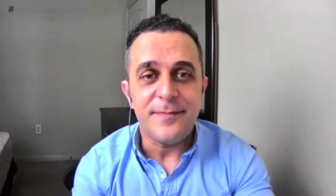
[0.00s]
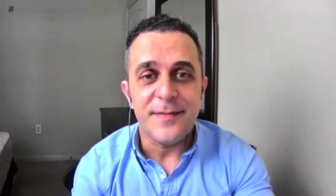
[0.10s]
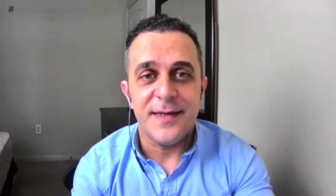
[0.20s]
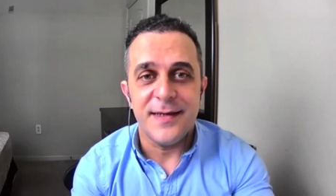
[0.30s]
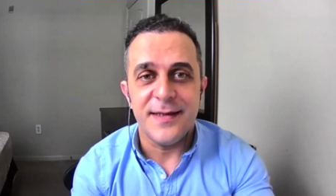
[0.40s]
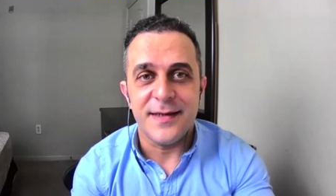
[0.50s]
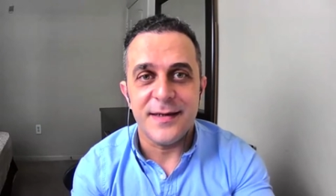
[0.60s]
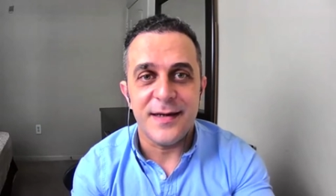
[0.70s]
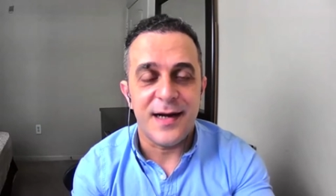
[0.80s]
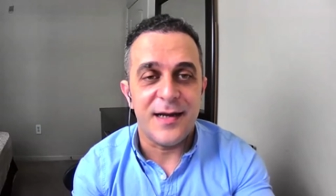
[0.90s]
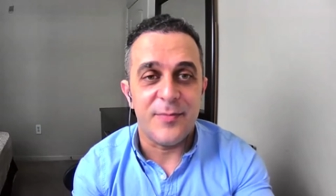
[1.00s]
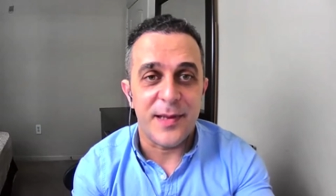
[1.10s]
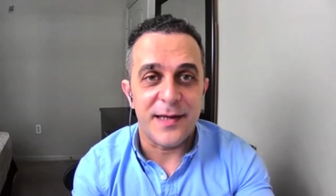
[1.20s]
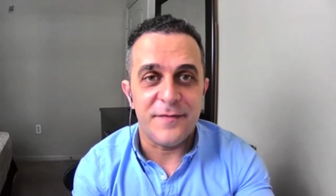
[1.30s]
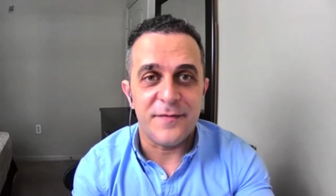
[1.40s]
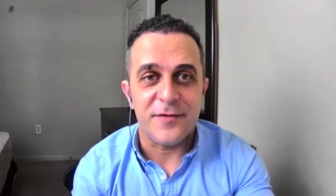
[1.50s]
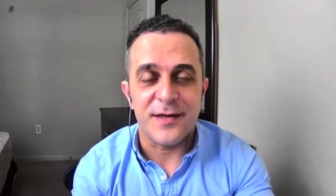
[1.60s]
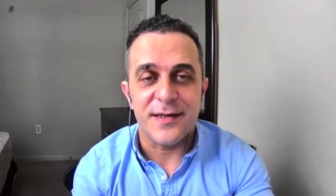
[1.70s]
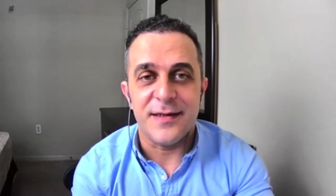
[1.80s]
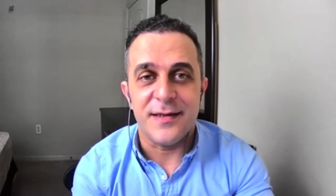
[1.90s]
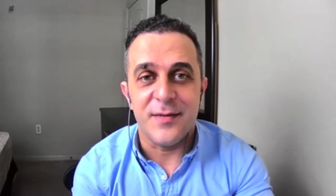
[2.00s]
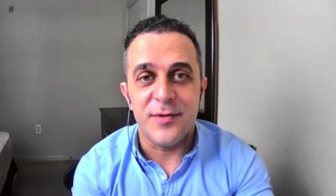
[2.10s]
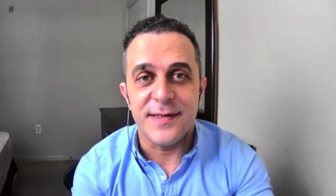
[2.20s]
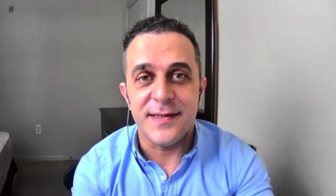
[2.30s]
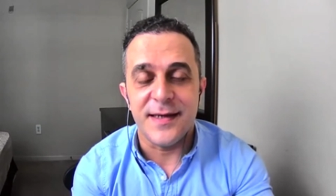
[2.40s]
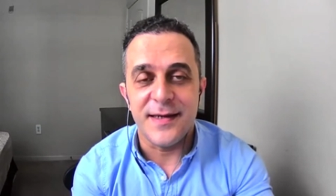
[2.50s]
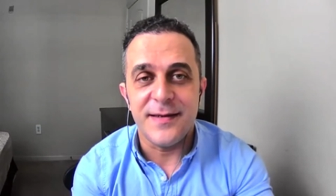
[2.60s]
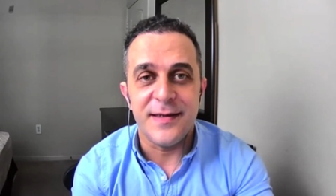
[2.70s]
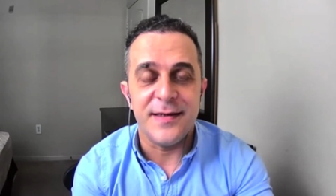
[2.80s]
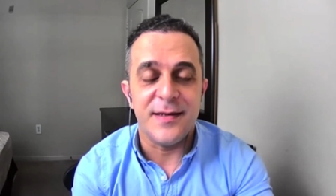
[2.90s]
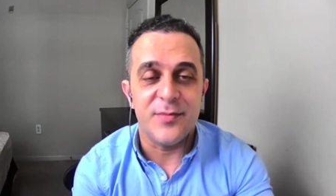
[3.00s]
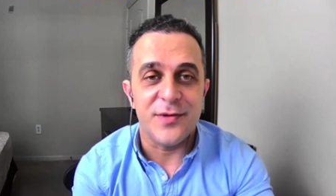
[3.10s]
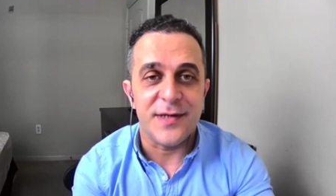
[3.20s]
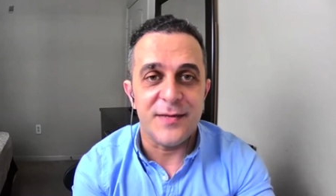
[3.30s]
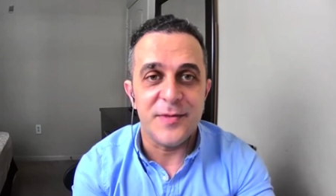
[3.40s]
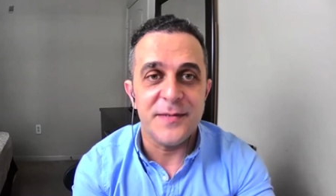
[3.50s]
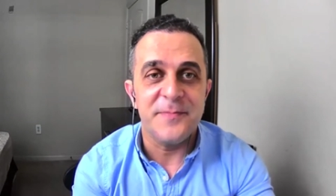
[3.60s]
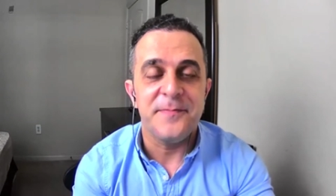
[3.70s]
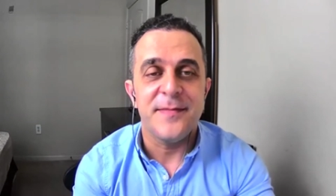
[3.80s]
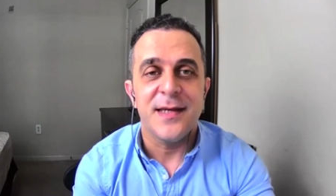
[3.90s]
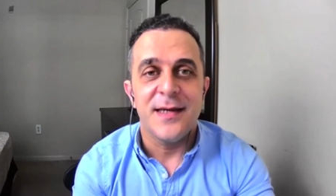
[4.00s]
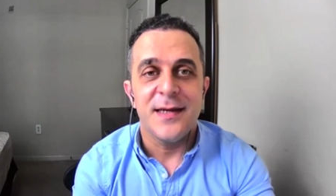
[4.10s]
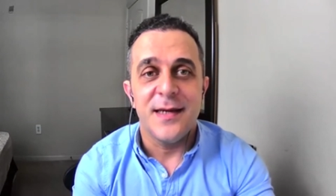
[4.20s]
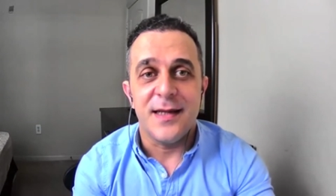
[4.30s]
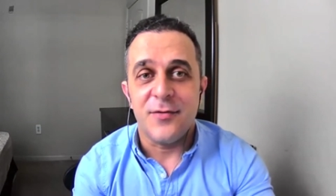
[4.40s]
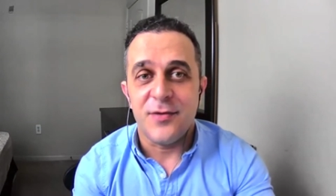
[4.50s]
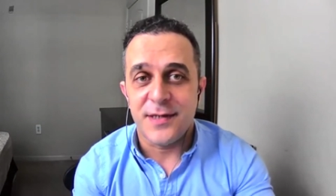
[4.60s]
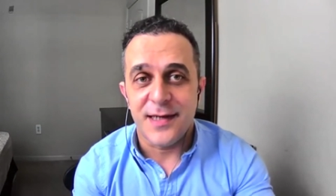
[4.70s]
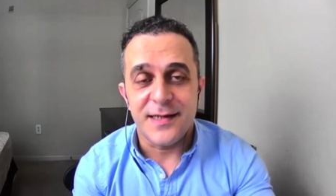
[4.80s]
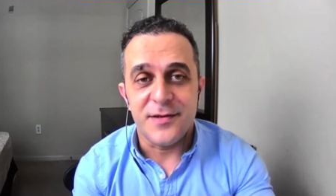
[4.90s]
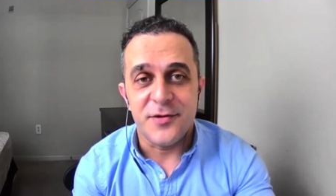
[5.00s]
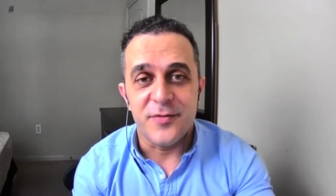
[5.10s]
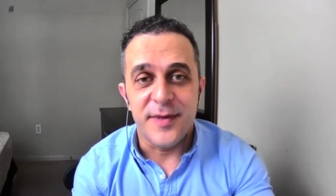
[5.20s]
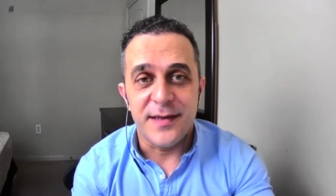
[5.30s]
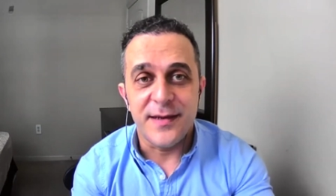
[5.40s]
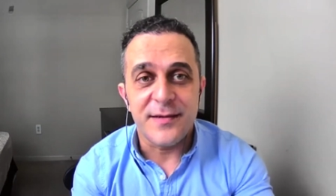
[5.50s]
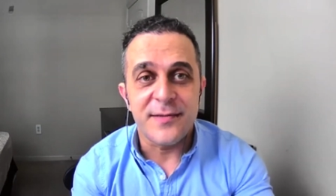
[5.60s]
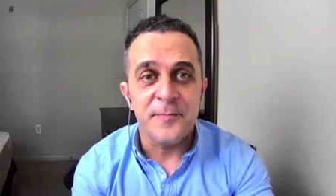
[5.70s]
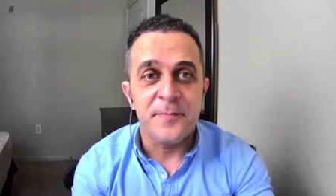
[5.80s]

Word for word: and uh, I applied for the WSA in Abu Dhabi, and I was selected to be there.